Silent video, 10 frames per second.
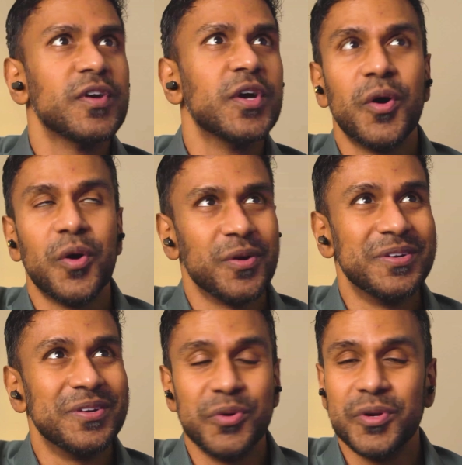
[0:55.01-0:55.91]
or
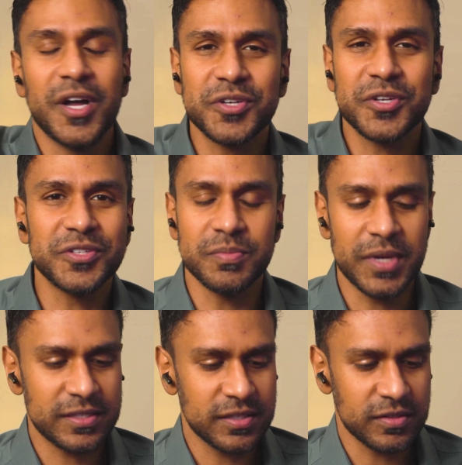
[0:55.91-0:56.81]
neurological
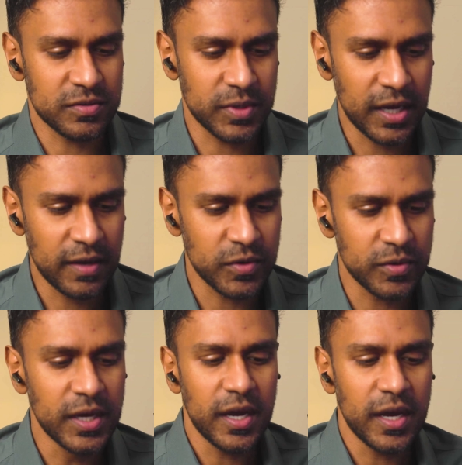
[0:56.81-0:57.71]
gymnastics or what have you.
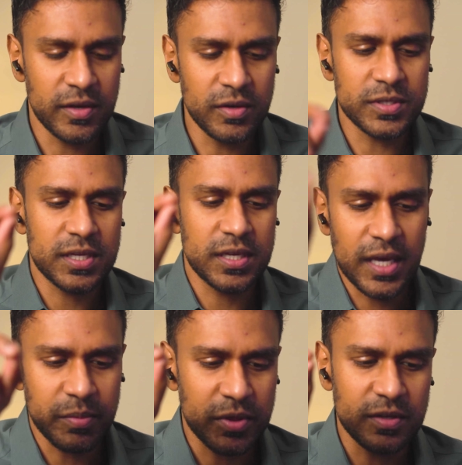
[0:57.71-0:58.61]
And then you were saying, yeah,
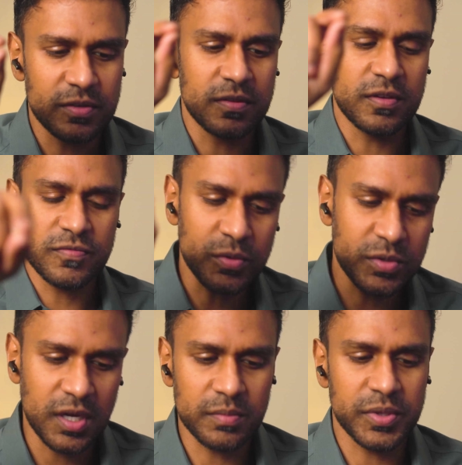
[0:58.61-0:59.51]
but these this photon plus the